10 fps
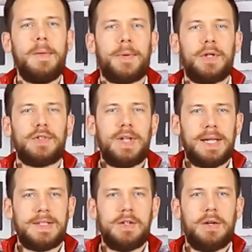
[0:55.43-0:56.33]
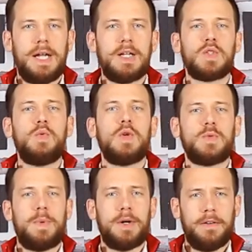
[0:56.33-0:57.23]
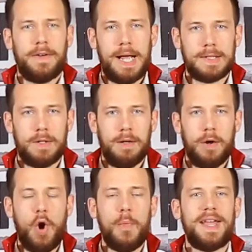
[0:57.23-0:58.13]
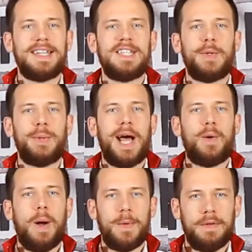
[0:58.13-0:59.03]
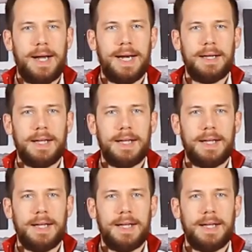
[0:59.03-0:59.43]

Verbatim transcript: Let's see the product in action on fresh dirt like rainwater residues,